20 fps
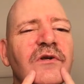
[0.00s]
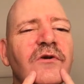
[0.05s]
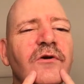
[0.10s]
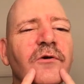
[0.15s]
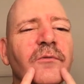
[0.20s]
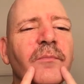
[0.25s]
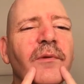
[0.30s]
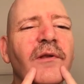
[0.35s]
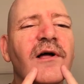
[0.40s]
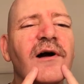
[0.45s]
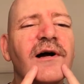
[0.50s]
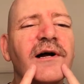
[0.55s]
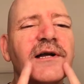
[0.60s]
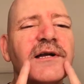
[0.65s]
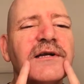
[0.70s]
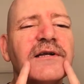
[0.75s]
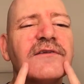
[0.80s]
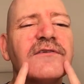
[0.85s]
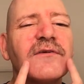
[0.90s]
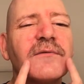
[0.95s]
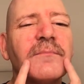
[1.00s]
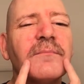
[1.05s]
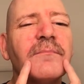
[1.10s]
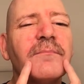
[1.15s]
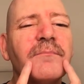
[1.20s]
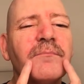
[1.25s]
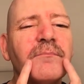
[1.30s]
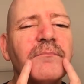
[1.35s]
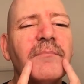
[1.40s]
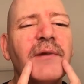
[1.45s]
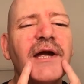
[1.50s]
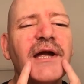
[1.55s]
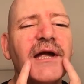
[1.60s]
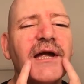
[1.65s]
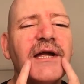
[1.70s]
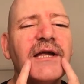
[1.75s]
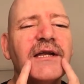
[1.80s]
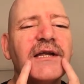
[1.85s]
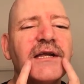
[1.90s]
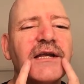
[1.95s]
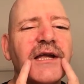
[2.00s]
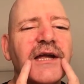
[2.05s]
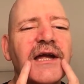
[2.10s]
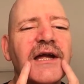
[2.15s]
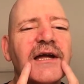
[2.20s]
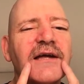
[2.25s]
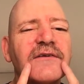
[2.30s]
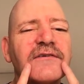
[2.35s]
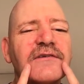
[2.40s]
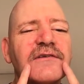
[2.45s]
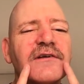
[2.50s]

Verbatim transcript: you're blind, it's a pain in the ass